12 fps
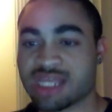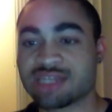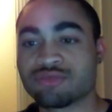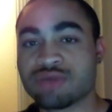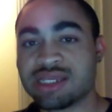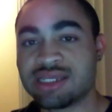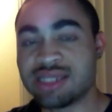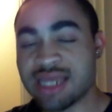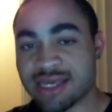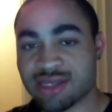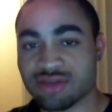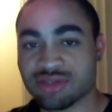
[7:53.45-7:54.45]
It's
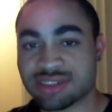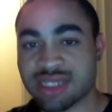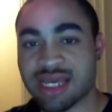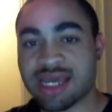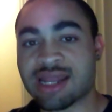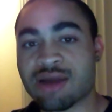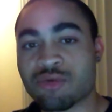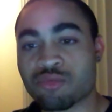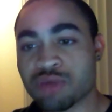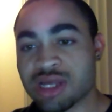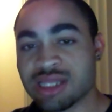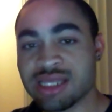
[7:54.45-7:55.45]
ridiculous. And I
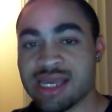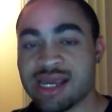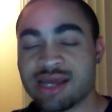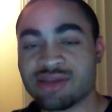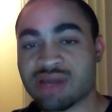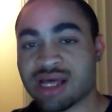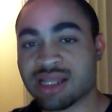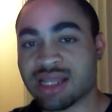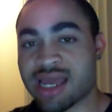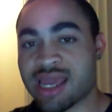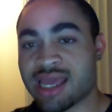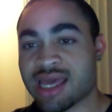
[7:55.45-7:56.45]
really do not
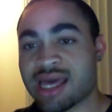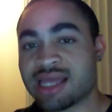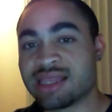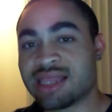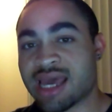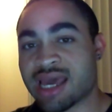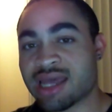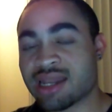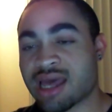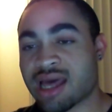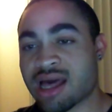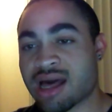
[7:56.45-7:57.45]
like that
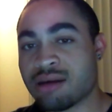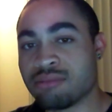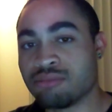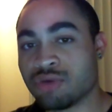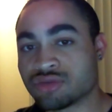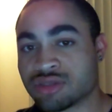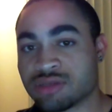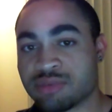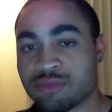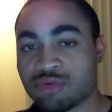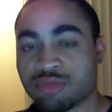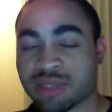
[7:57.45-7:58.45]
most of the
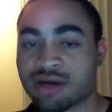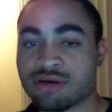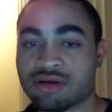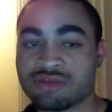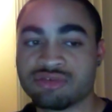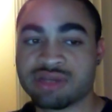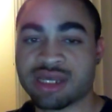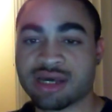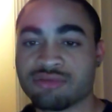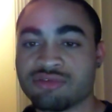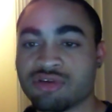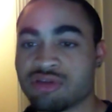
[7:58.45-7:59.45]
people who play Call of Duty
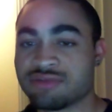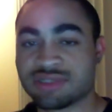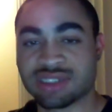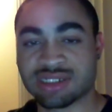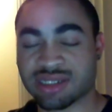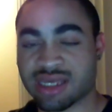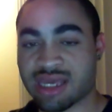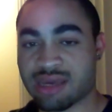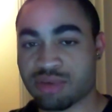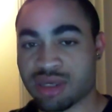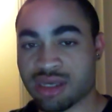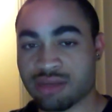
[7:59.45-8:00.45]
now don't even touch the campaign.